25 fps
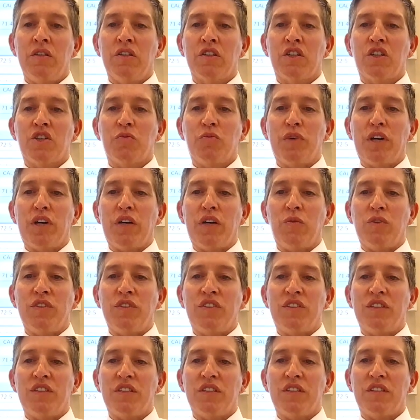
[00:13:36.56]
compared with
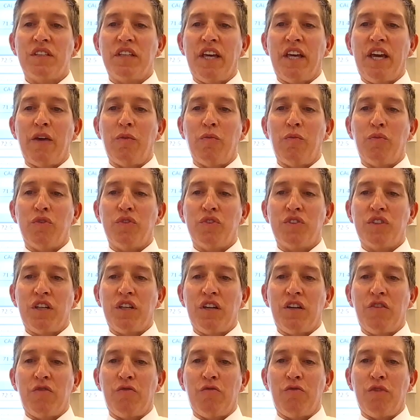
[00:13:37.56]

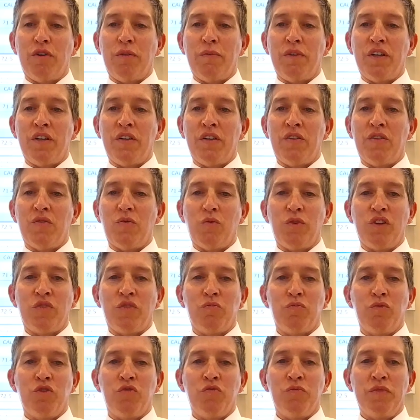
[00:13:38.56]
68% of women with
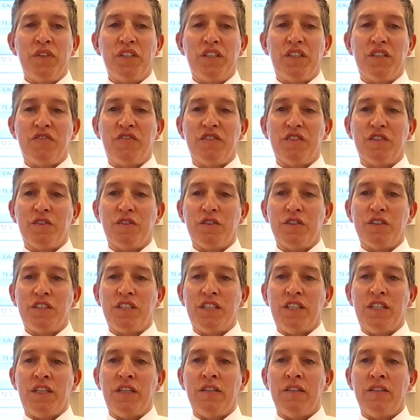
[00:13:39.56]
movement
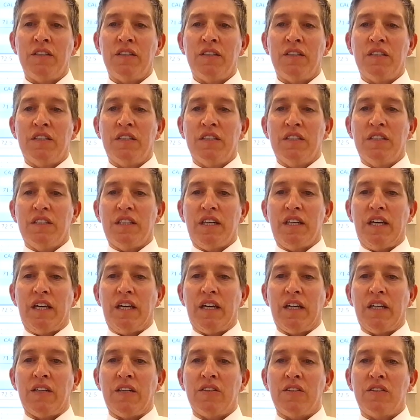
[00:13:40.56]
difficulty
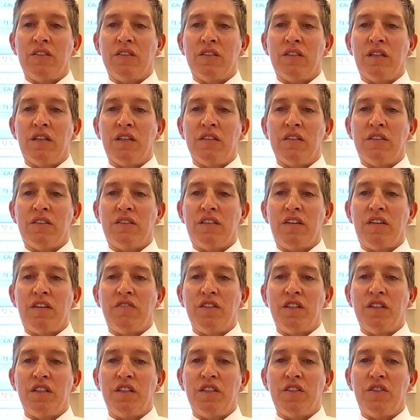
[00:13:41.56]
and
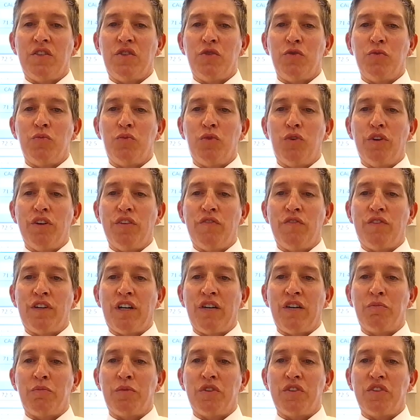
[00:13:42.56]

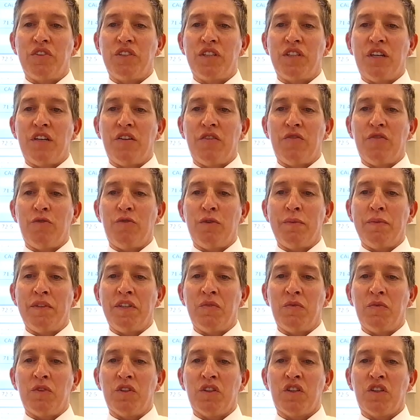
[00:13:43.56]
72.5% of
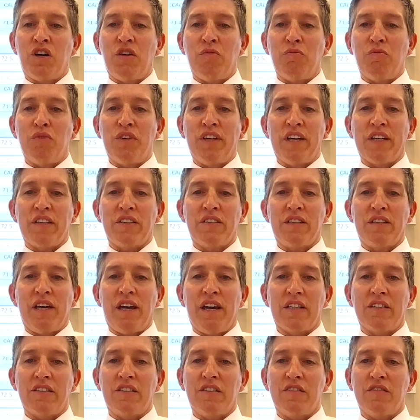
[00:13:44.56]
women with complex
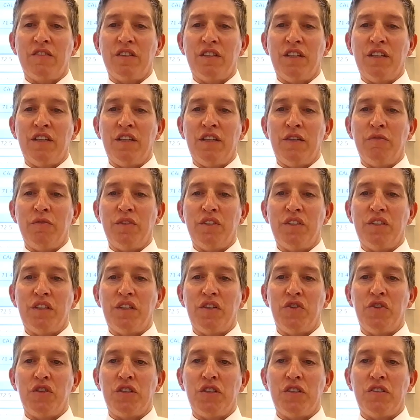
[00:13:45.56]
activity
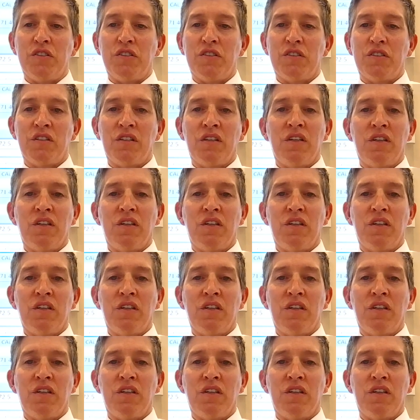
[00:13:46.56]
limitations.